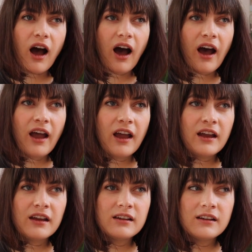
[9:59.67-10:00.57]

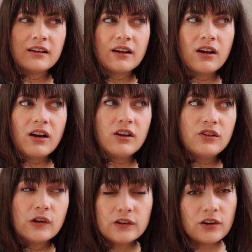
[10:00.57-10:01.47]
I
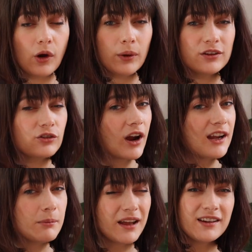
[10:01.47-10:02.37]
used to always
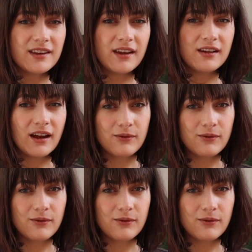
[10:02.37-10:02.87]
try to meditate.